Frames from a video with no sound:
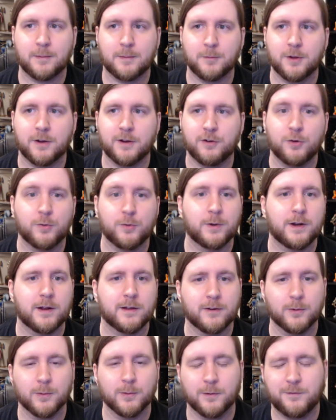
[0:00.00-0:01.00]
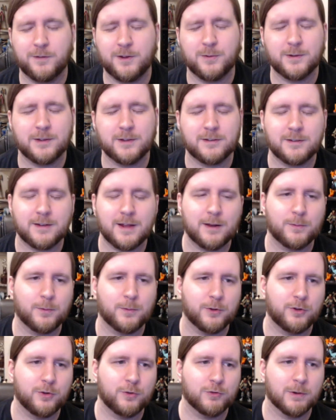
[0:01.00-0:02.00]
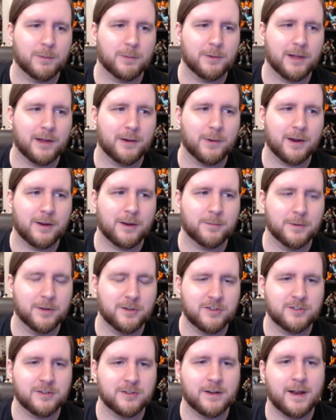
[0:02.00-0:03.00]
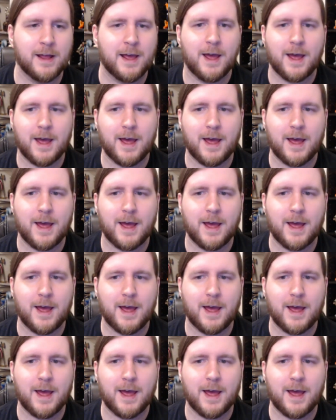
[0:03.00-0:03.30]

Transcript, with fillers: I'm going to do another review instead. We'll do AAA Rank Magician.